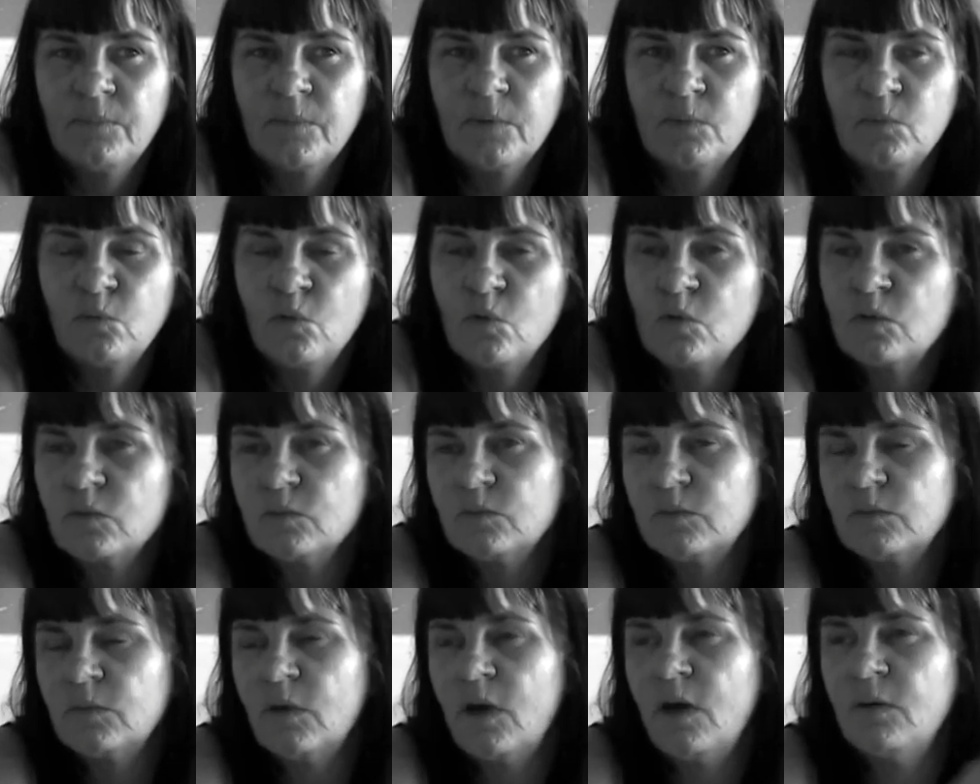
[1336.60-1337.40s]
Well,
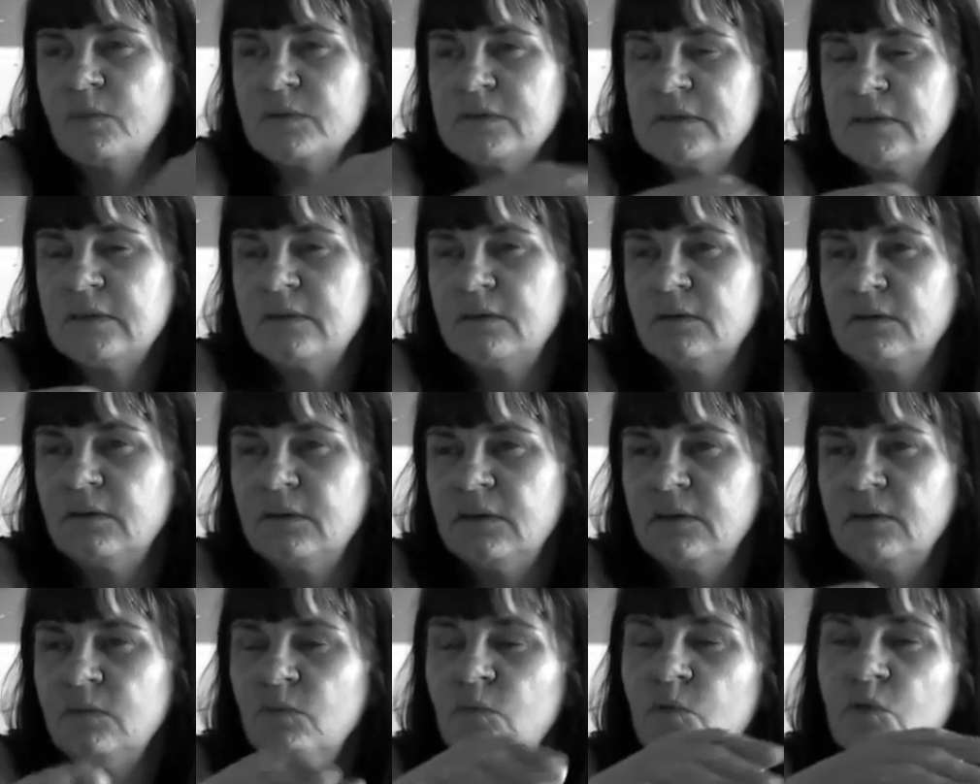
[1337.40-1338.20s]
I was
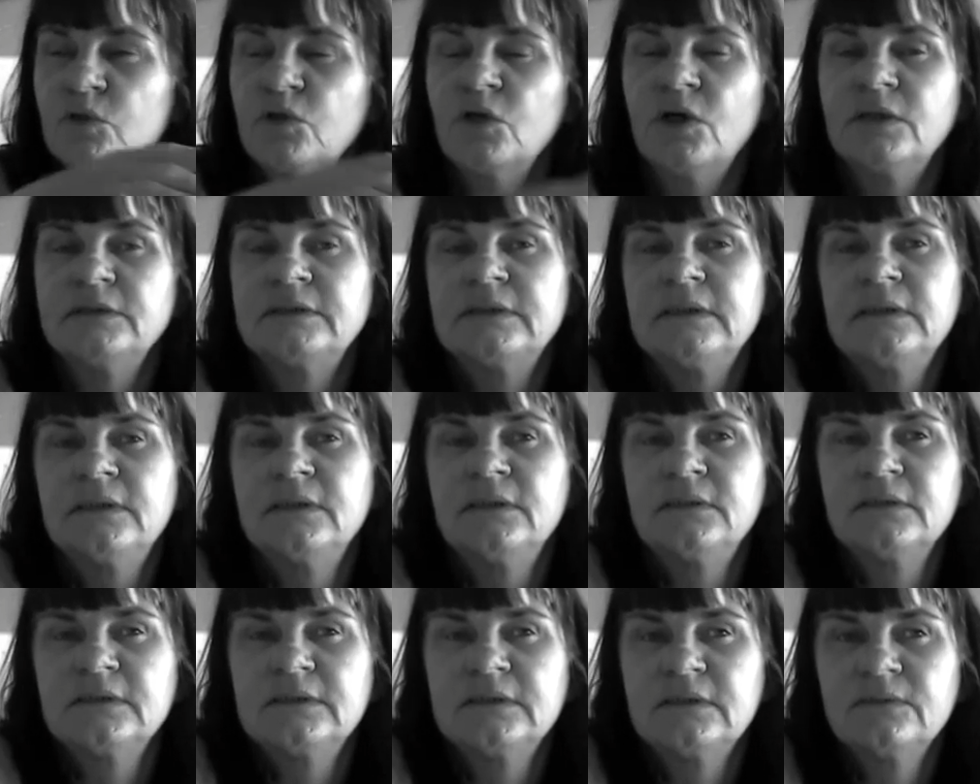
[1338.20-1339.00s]
in Ward 19
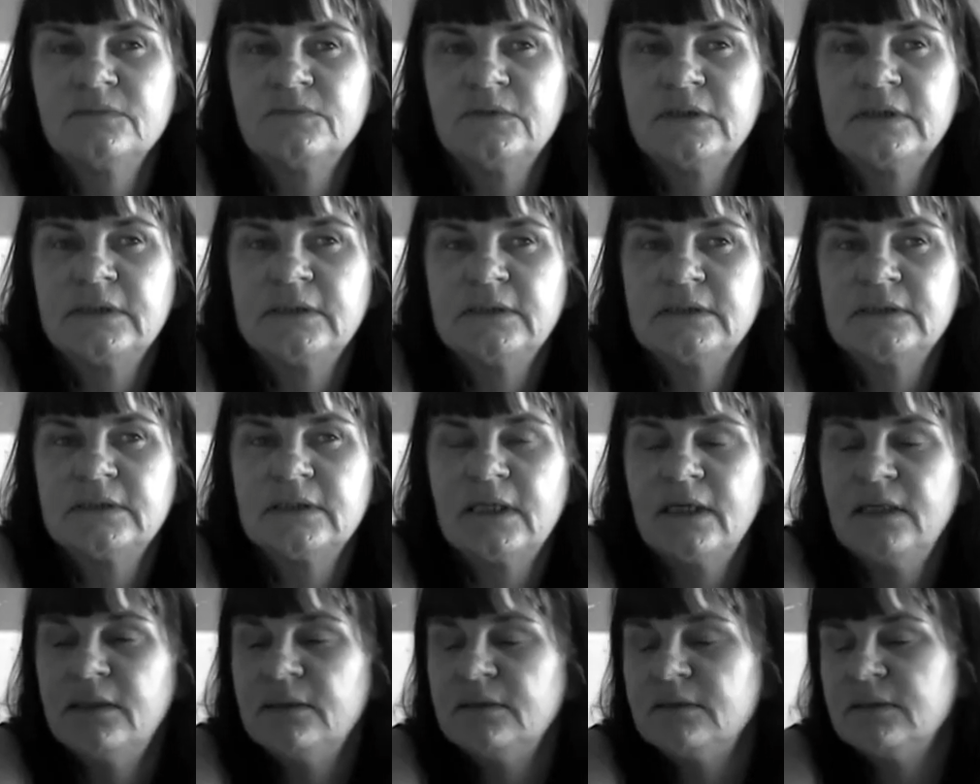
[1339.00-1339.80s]
in St Denis,
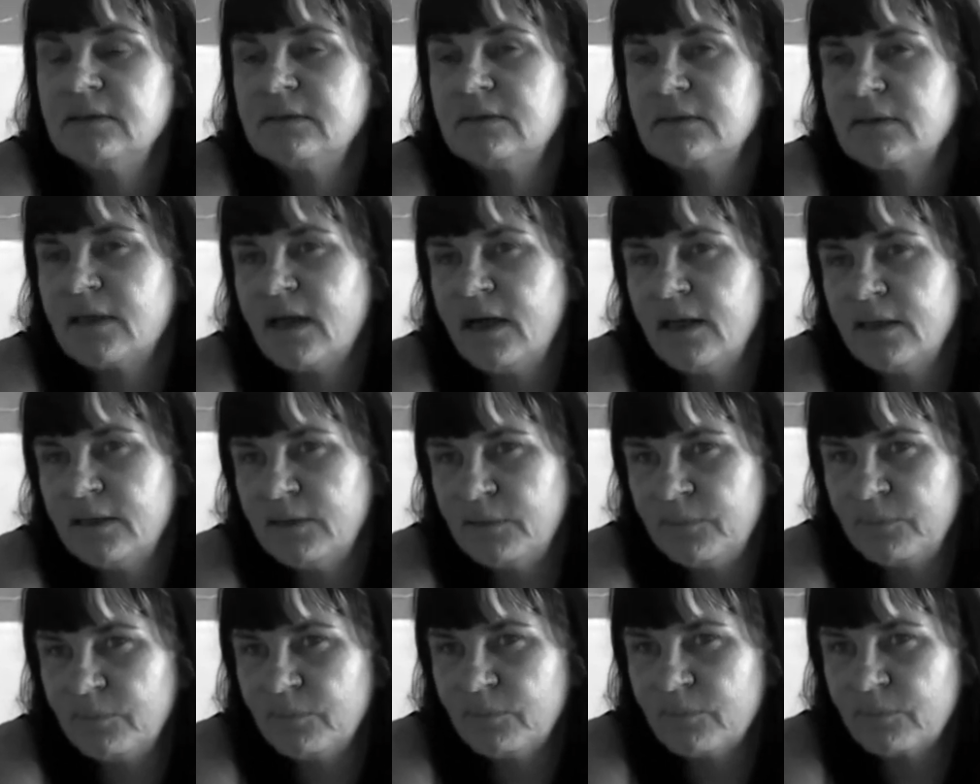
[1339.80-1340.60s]
and
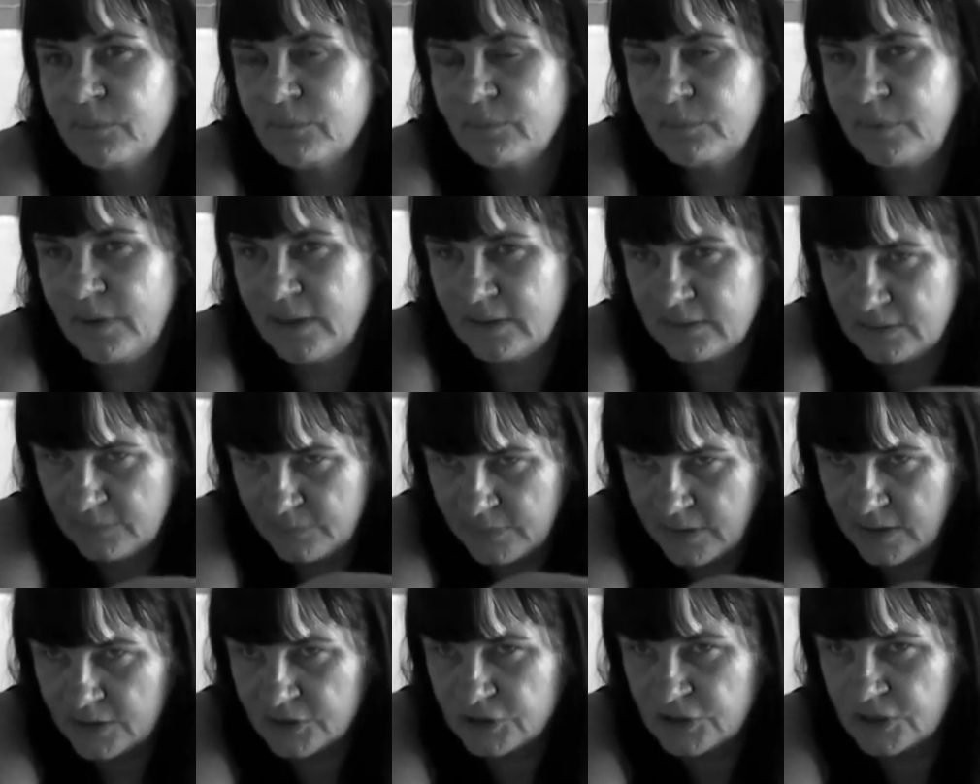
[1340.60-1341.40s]
the
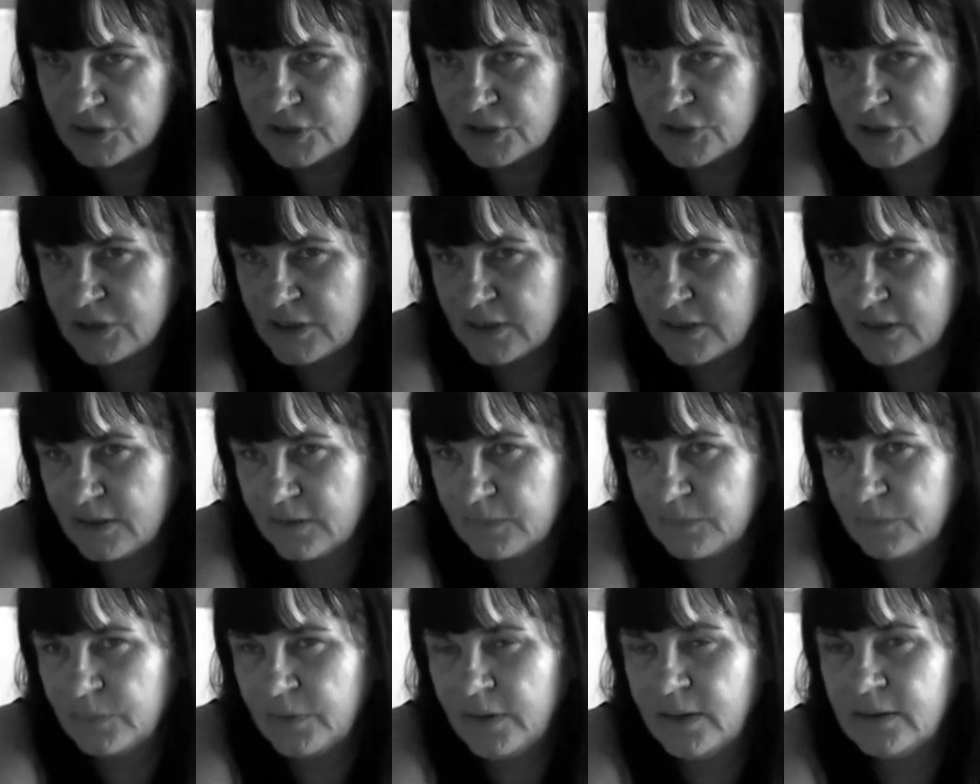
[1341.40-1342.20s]
march actually
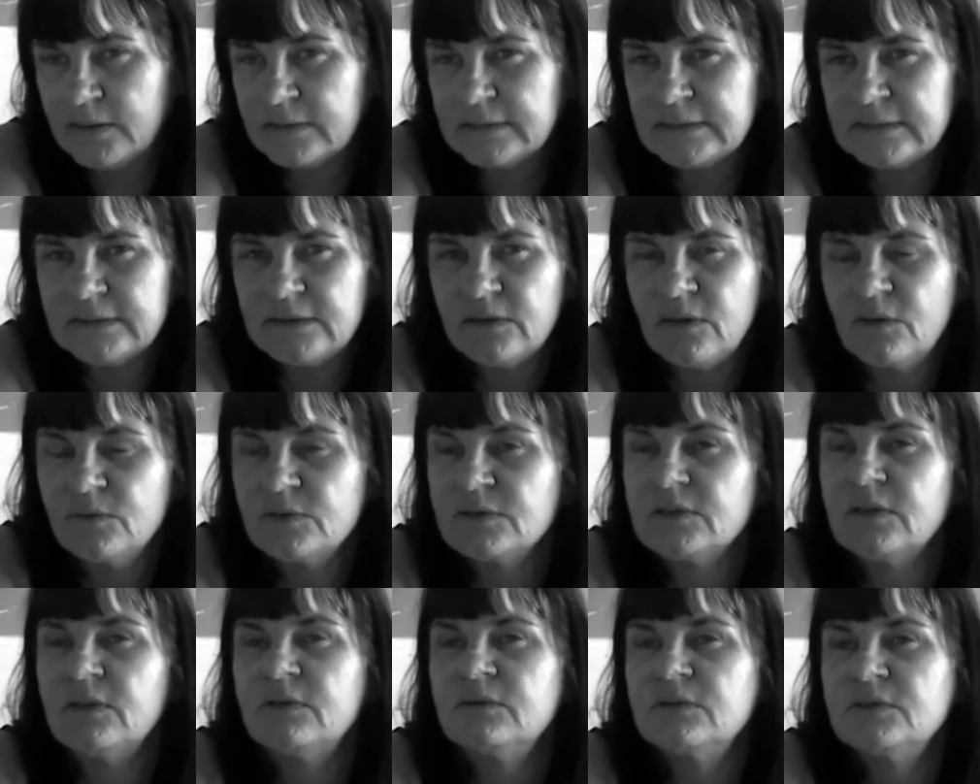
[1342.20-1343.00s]
came past, and I
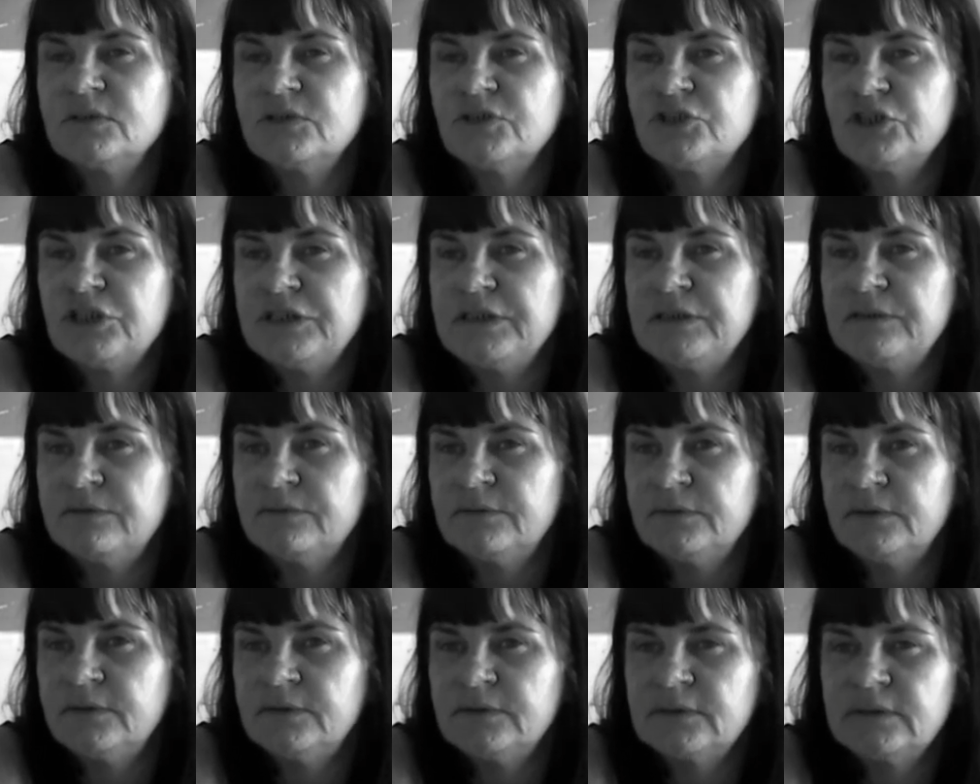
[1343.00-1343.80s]
was known as Gina
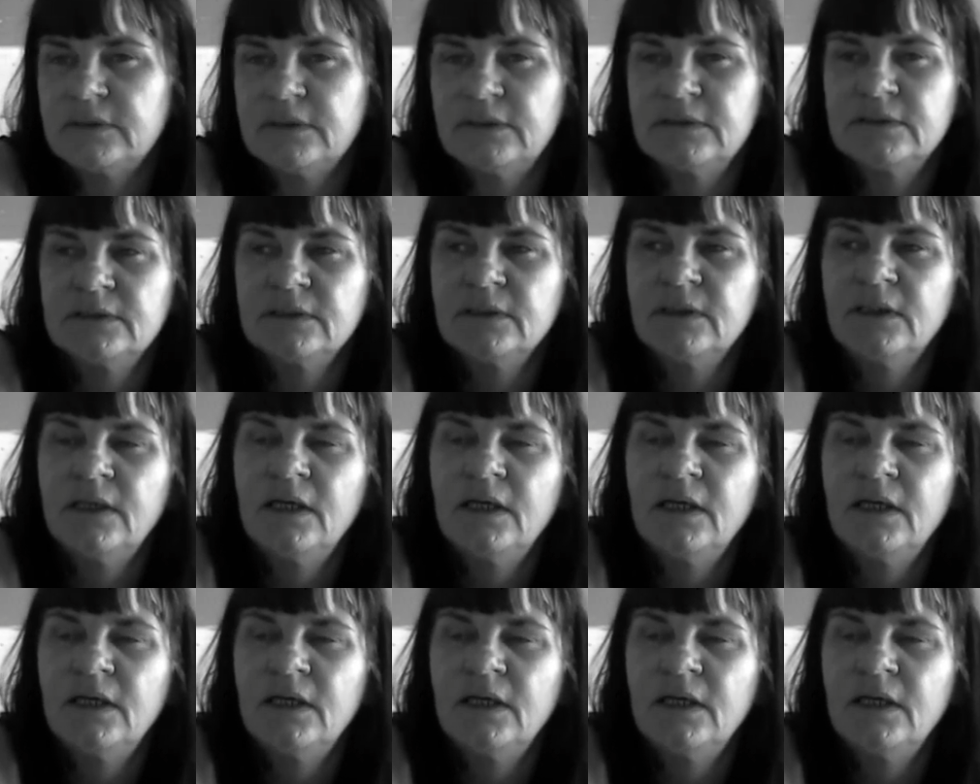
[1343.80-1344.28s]
in those days.